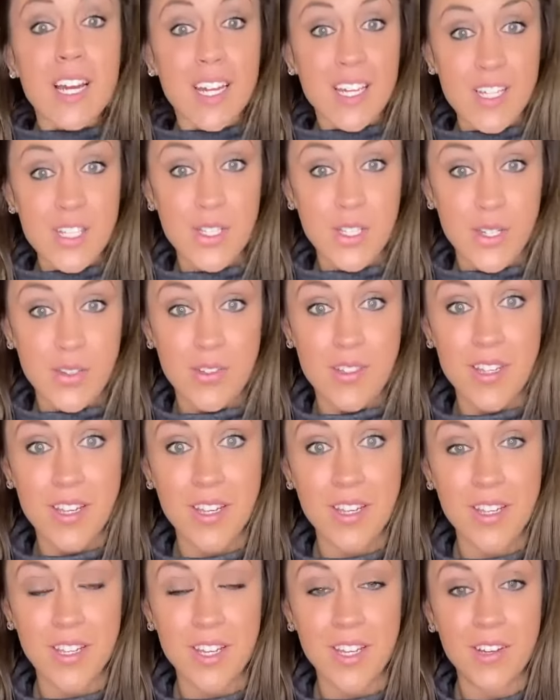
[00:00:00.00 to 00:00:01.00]
It is so
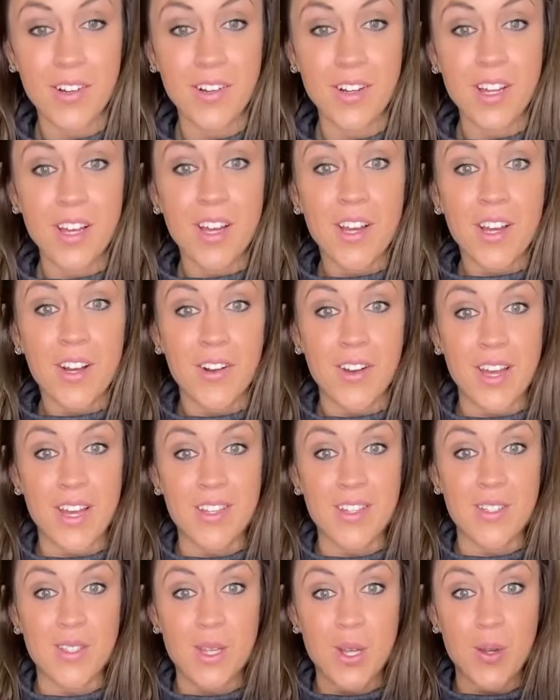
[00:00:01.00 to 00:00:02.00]
stinking cute. Okay,
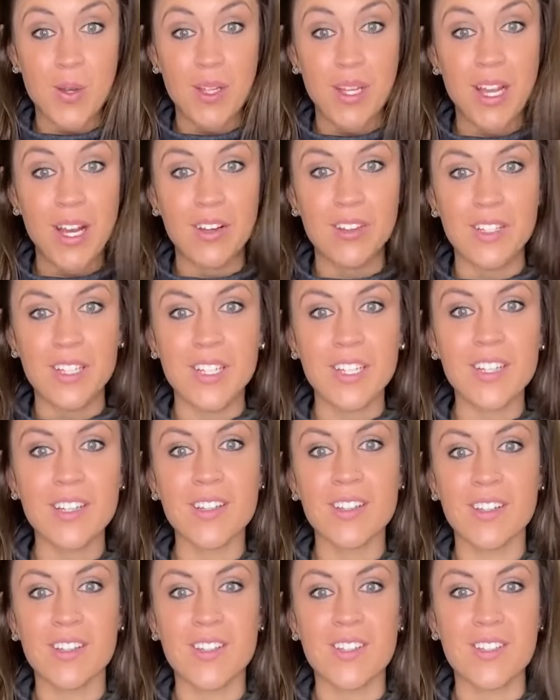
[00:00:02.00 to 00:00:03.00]
so the cowl neck
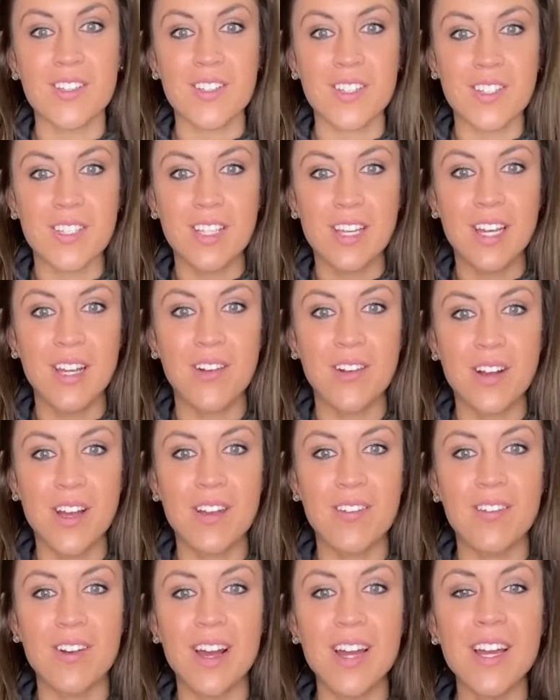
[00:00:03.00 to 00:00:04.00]
looks just like
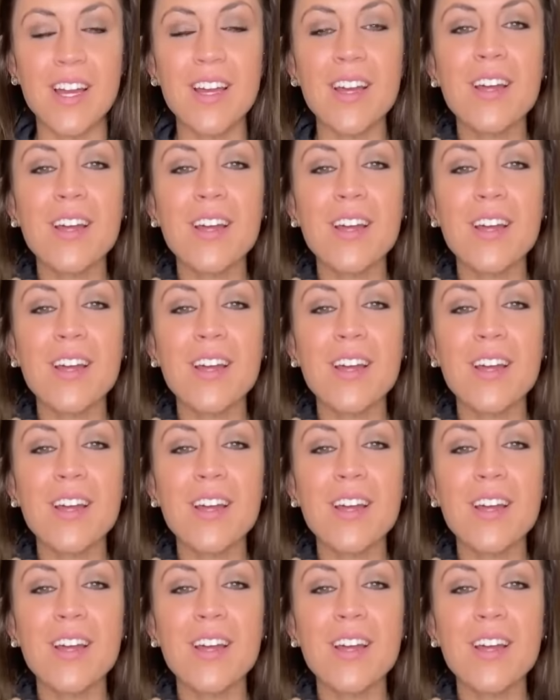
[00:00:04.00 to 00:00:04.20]
gray, right?